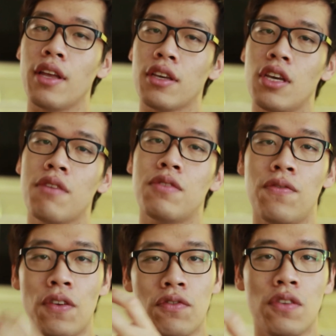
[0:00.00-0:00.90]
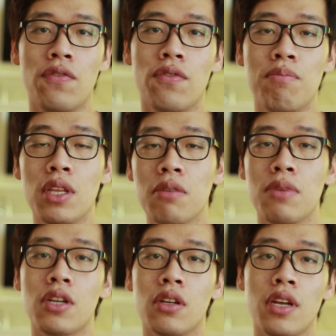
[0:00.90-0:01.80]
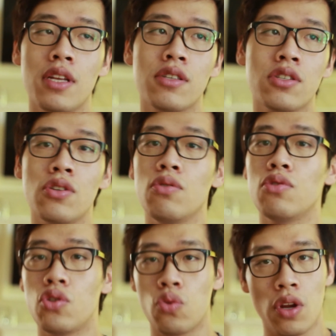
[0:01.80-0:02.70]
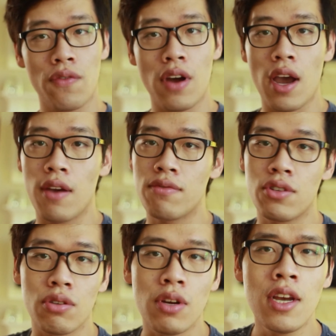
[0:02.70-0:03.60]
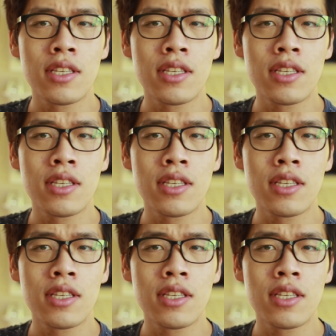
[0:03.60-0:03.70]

Like you have the 50mm lens to the 25 to